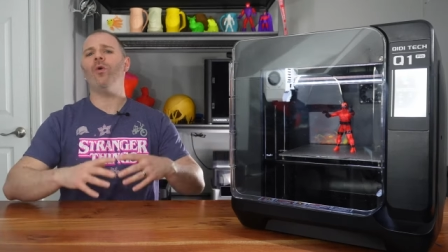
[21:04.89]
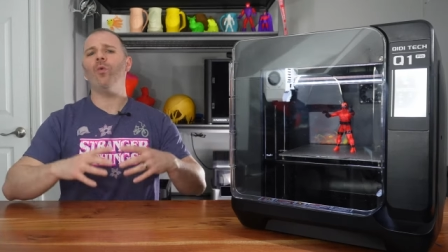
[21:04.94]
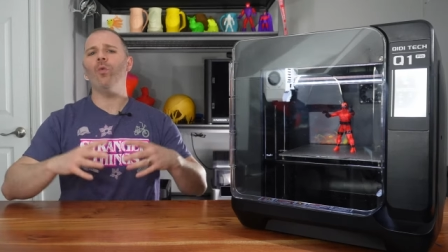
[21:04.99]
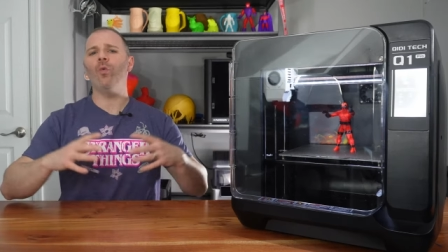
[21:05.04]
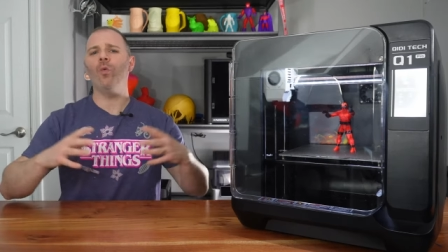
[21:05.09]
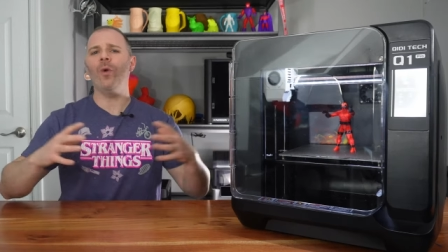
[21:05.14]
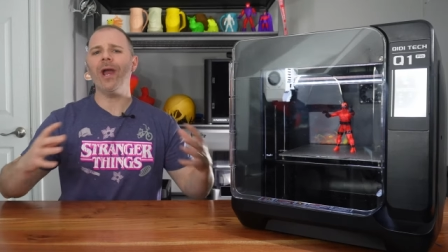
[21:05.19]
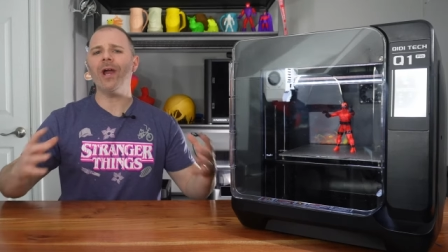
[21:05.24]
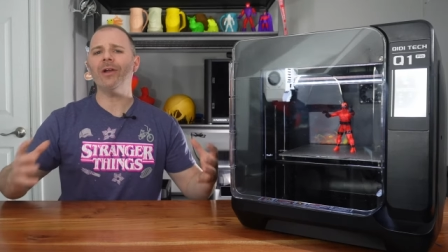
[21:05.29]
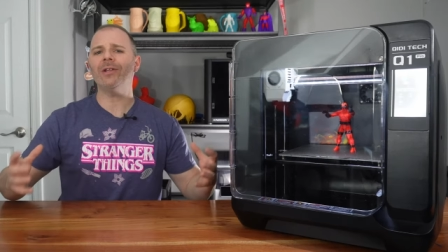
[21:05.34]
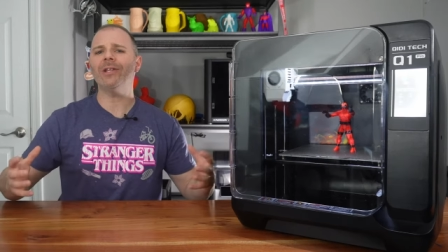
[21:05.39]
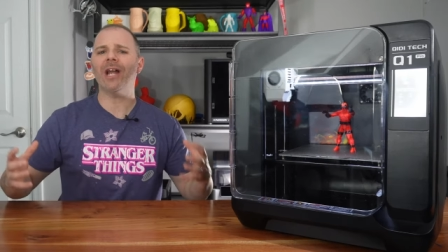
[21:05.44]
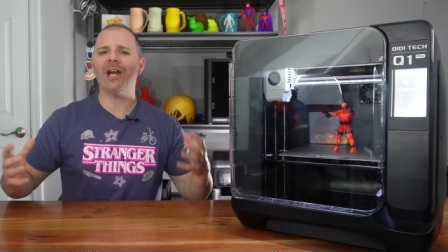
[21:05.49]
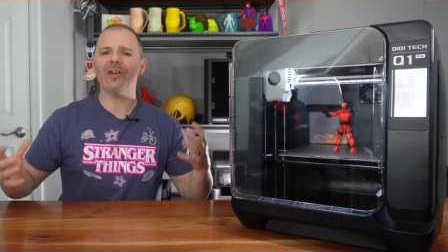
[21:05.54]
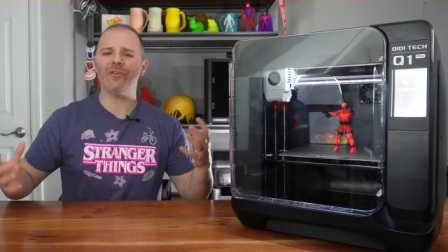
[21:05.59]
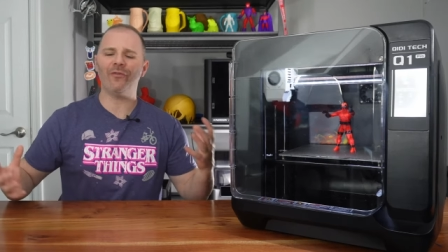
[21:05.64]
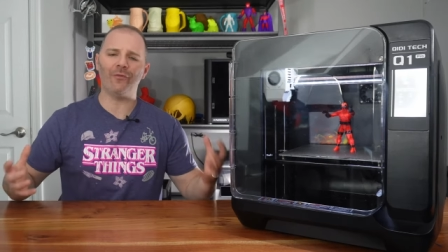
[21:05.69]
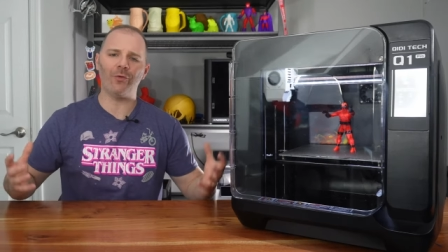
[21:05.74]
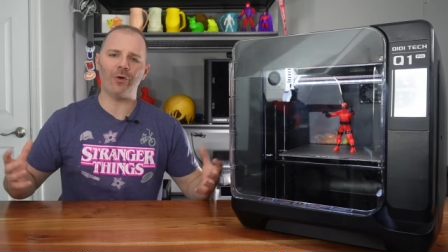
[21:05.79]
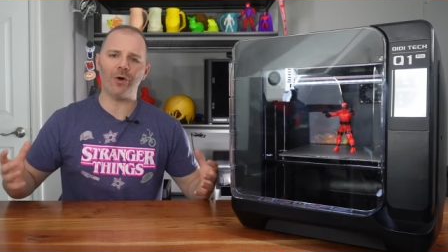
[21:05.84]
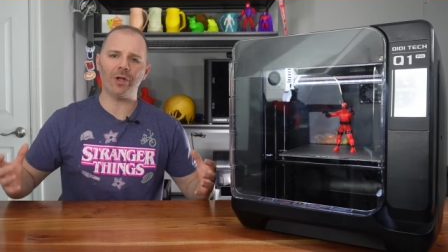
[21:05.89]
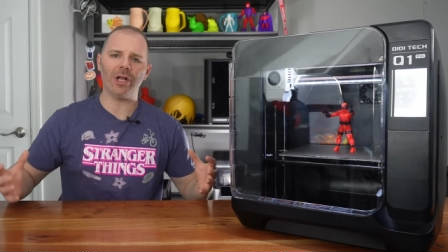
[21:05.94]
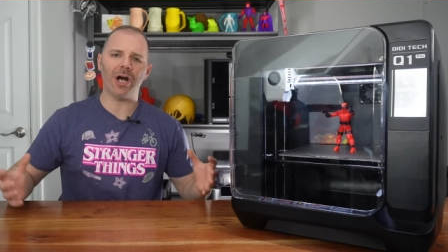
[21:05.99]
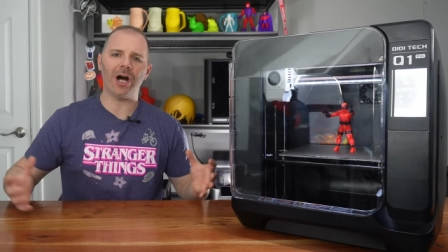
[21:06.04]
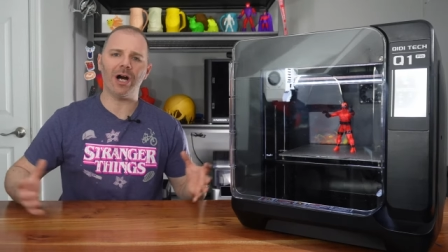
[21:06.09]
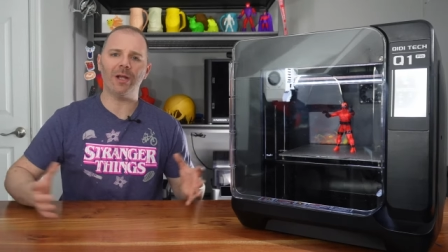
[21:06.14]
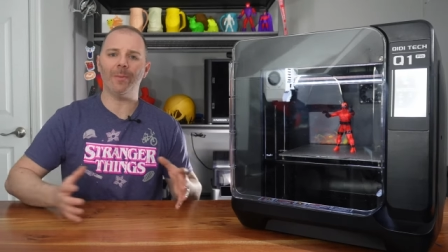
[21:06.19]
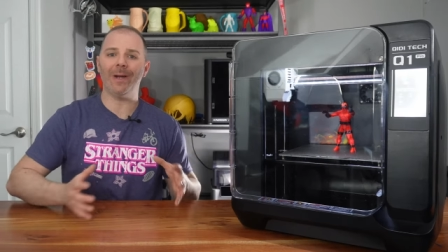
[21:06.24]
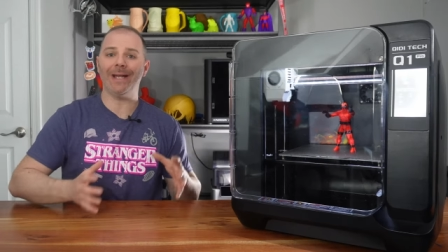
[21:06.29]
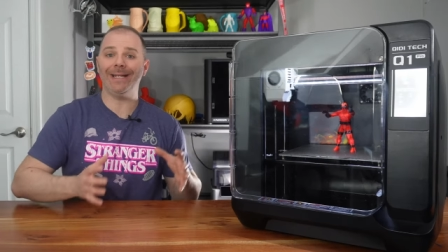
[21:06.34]
Where did I fall
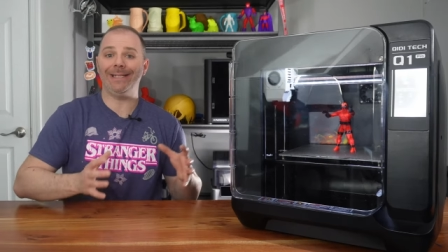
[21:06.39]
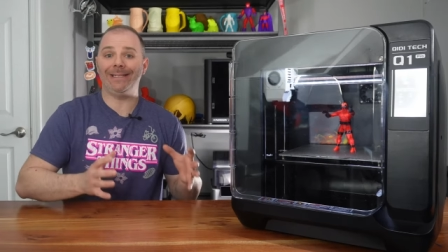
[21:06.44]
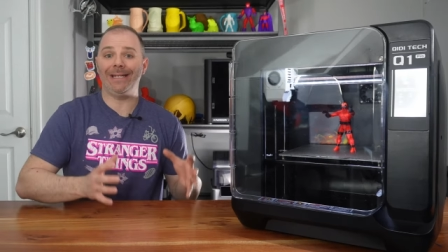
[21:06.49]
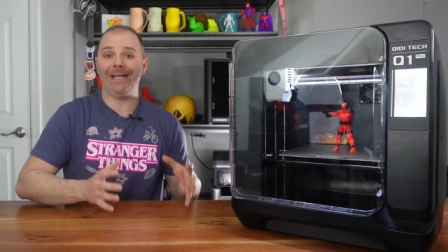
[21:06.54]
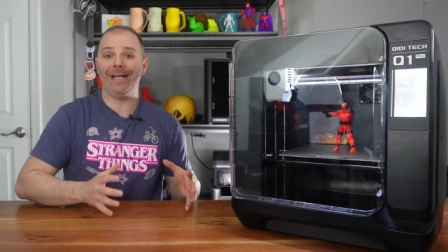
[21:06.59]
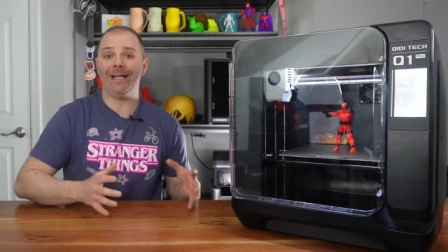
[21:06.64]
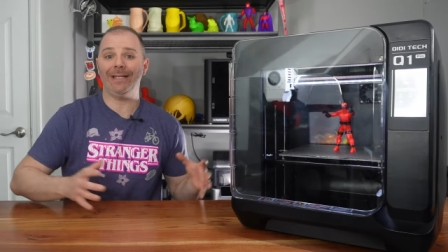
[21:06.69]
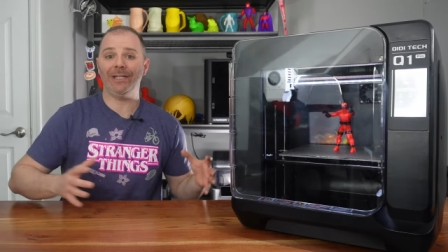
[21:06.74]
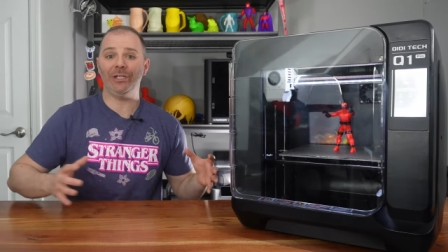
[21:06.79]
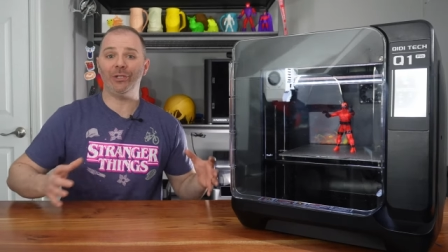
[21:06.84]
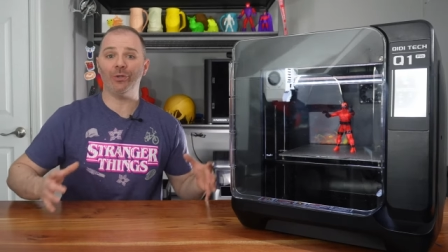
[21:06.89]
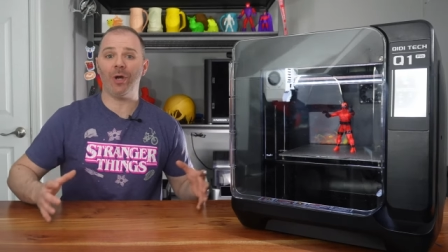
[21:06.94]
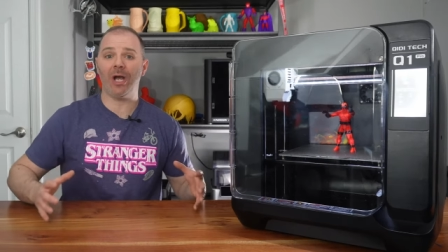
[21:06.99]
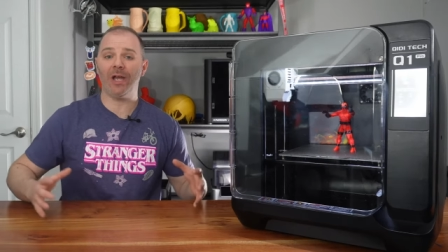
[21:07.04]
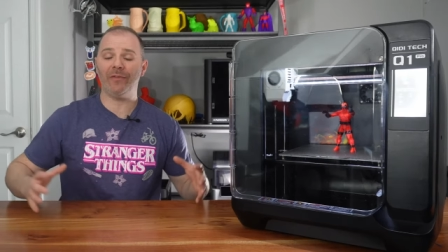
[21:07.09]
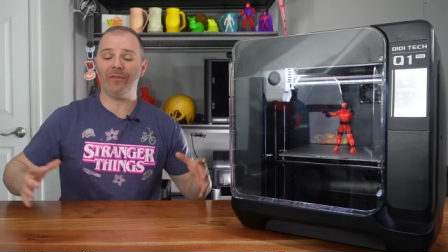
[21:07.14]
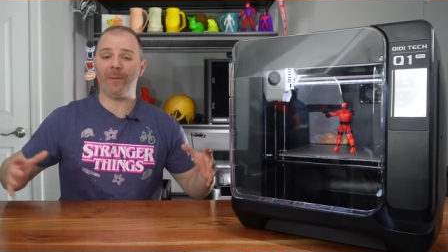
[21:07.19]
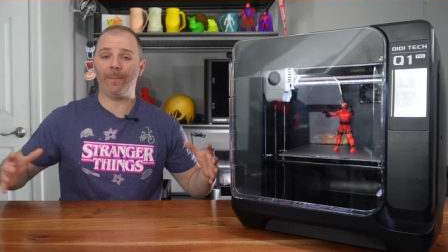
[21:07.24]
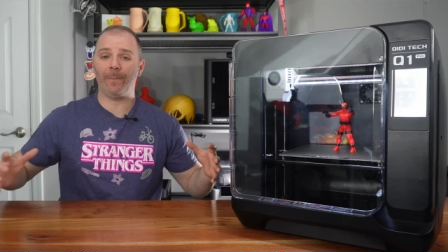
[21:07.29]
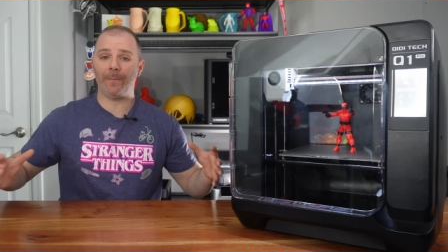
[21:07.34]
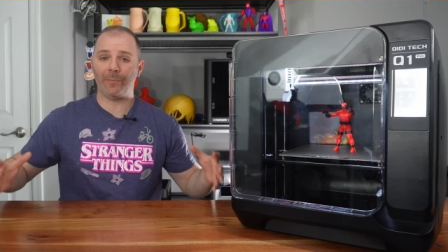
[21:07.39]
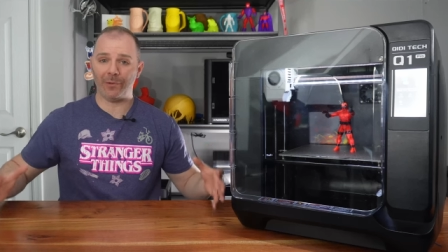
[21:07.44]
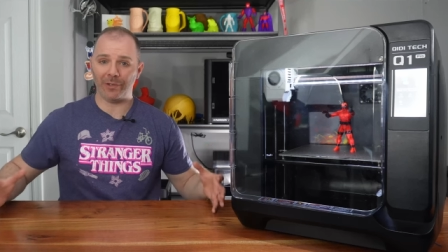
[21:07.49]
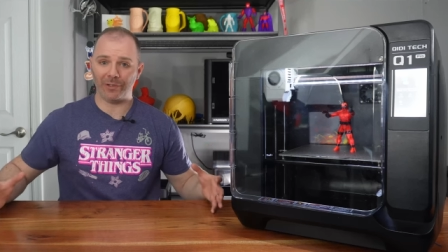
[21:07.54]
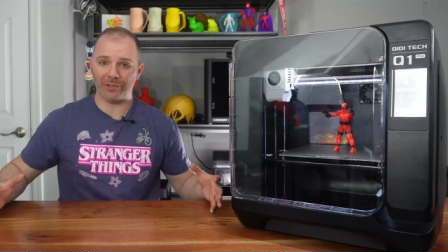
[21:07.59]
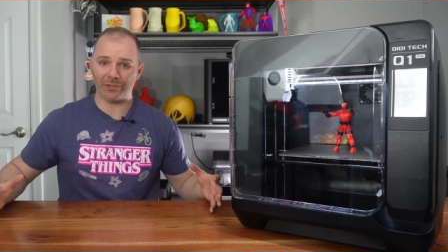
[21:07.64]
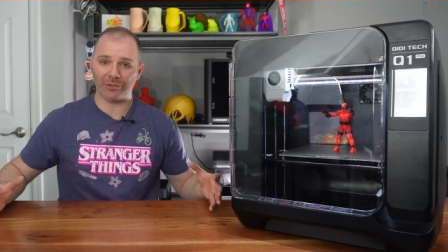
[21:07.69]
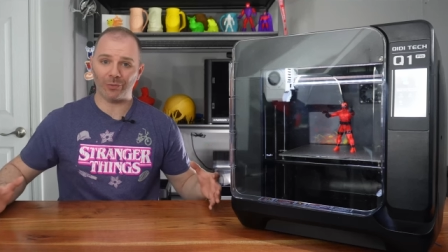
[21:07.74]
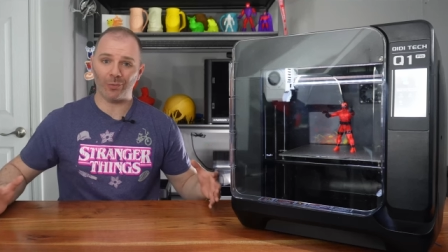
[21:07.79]
on my daily driving prints?